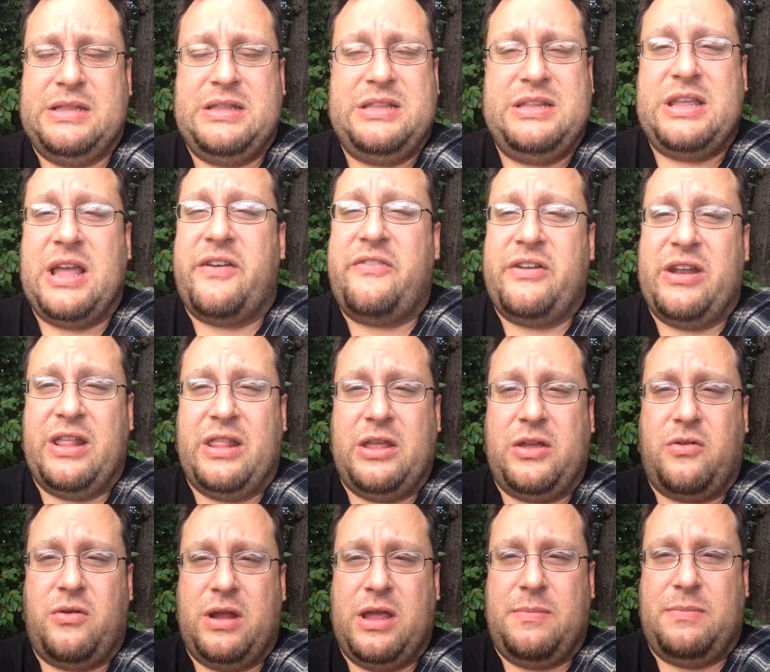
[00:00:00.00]
Definitely
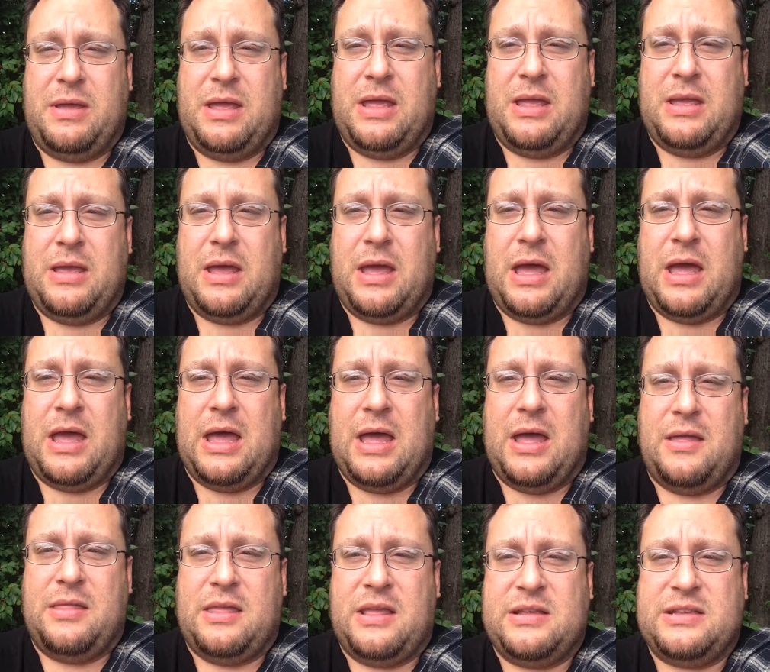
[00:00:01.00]
creepy.
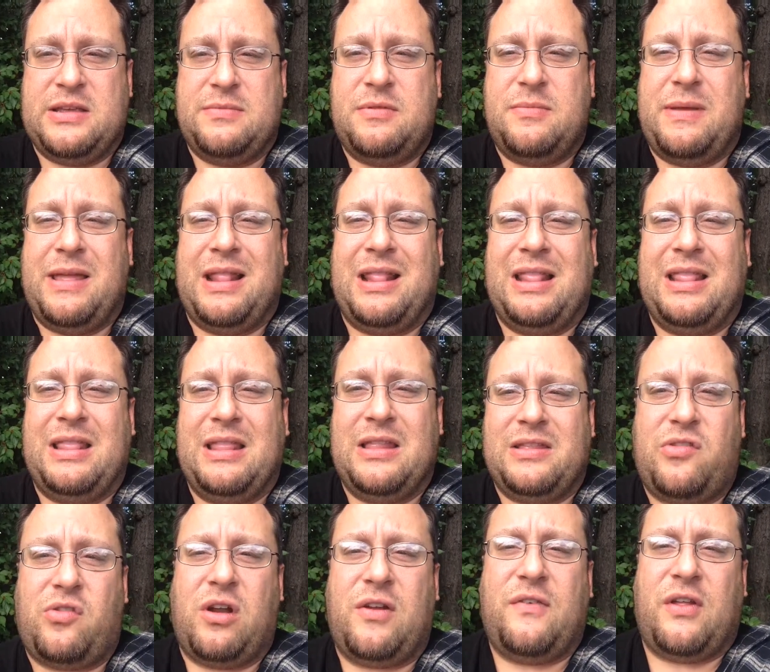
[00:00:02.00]
They seemed to be
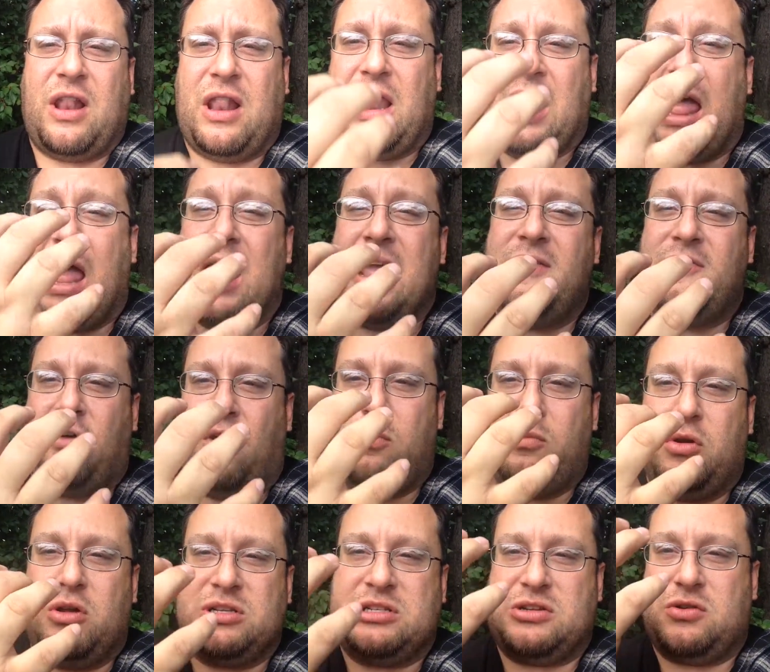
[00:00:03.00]
sort of alive
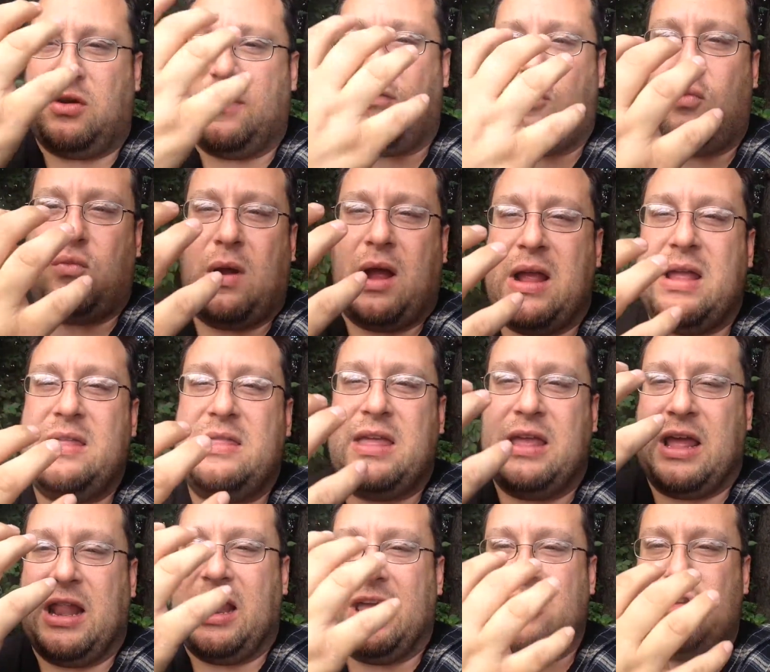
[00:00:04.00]
almost, sort of a
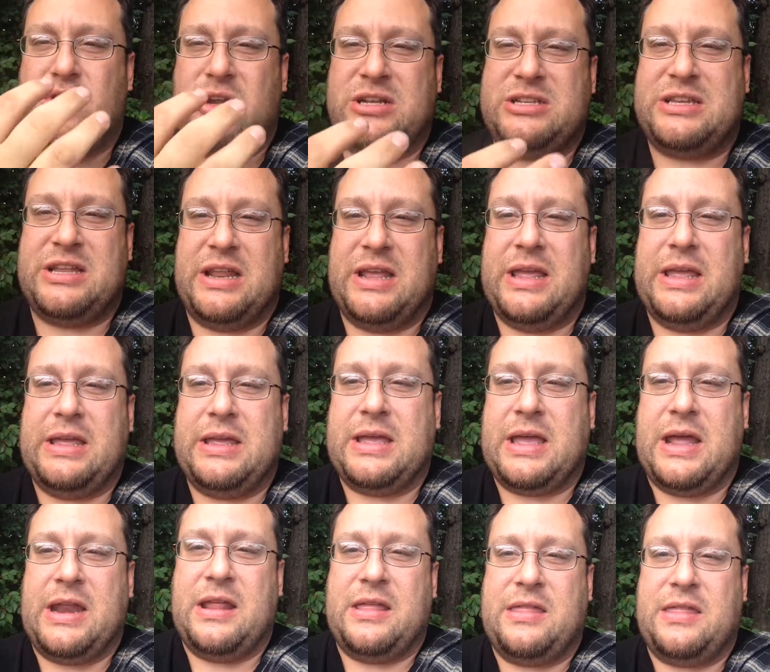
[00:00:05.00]
writhing electricity
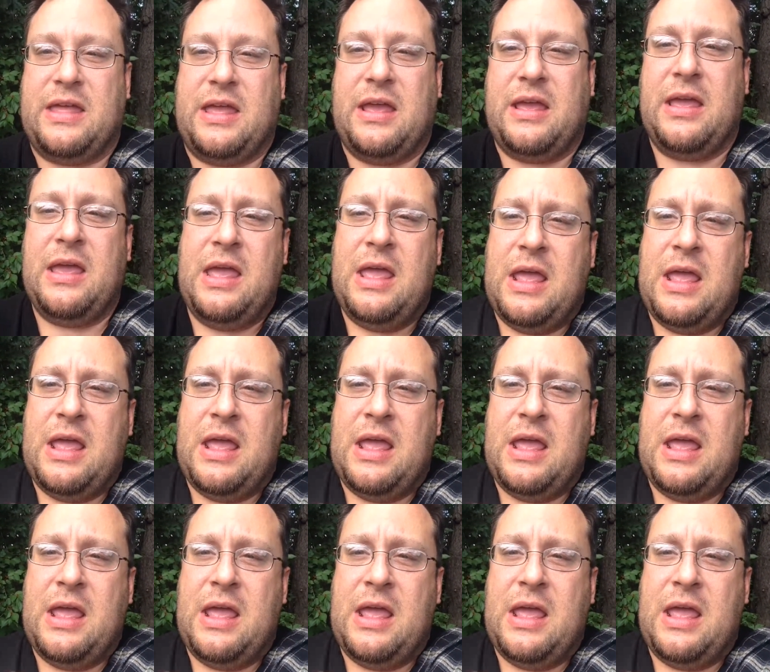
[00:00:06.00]
kind of thing.